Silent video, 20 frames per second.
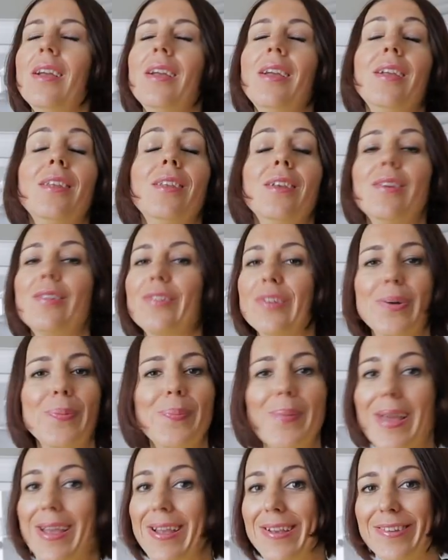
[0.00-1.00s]
It is
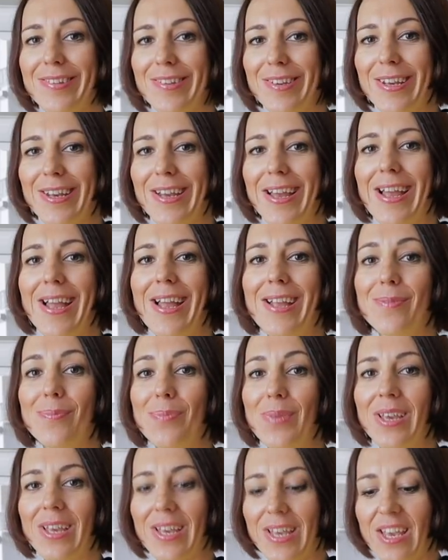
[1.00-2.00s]
amazing
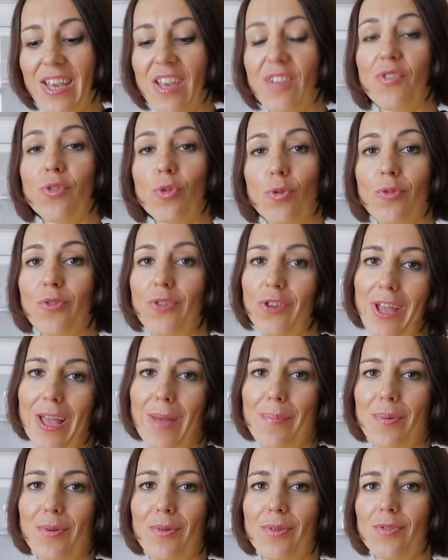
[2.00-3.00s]
and Mika can have two free
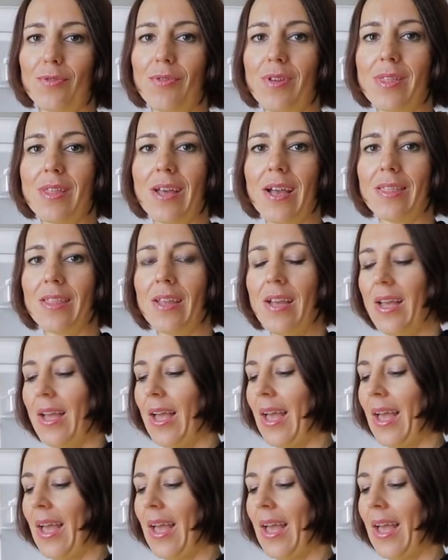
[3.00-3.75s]
apples with that.